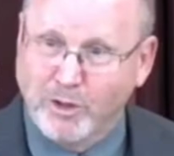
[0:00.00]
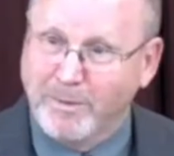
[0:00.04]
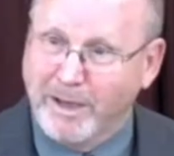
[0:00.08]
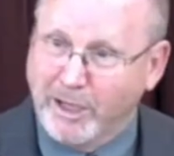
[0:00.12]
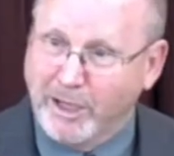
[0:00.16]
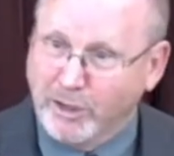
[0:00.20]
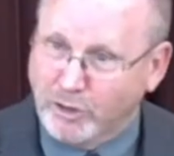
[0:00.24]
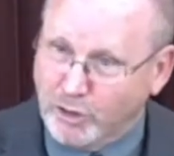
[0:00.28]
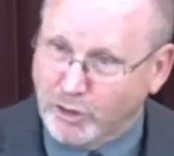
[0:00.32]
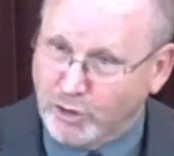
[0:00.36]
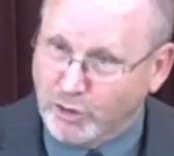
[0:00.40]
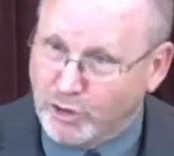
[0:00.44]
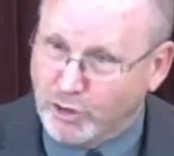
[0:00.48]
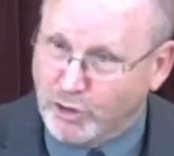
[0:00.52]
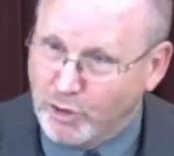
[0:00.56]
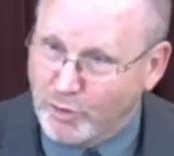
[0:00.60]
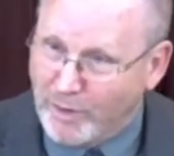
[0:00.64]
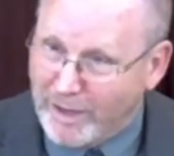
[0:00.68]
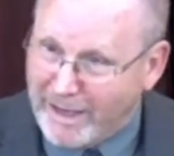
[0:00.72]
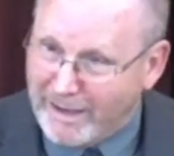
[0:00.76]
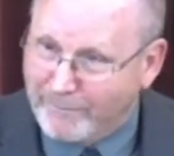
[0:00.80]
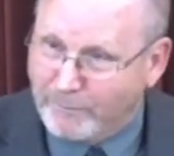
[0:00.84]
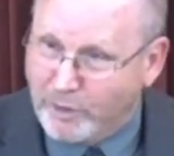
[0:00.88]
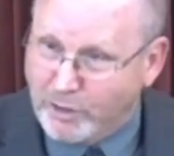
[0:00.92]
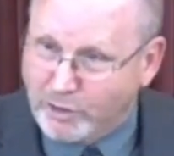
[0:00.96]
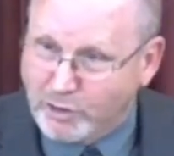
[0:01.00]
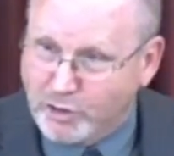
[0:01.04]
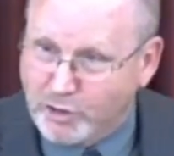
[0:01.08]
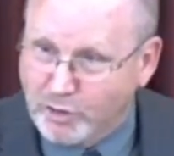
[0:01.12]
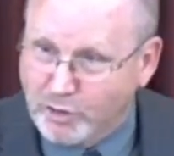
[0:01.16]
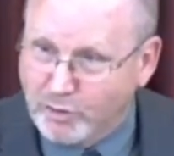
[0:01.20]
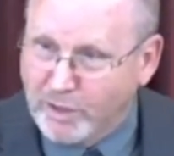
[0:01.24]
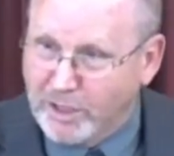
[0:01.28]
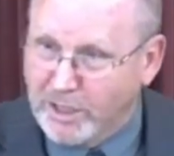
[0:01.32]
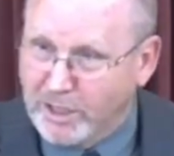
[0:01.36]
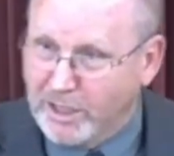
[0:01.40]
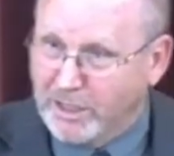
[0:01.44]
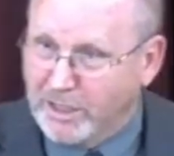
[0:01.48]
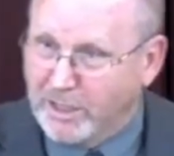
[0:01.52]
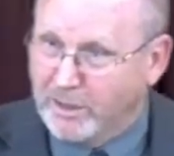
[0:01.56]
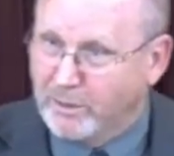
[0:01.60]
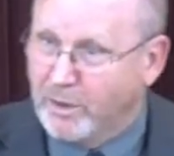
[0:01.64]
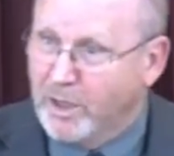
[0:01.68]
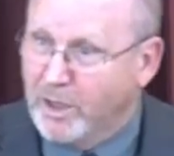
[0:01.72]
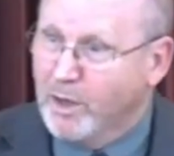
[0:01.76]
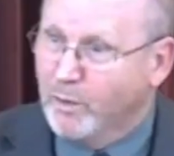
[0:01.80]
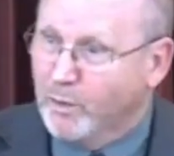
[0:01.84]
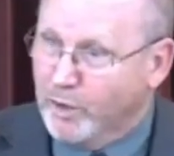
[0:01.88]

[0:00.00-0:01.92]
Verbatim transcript: to make sure you have what you need. And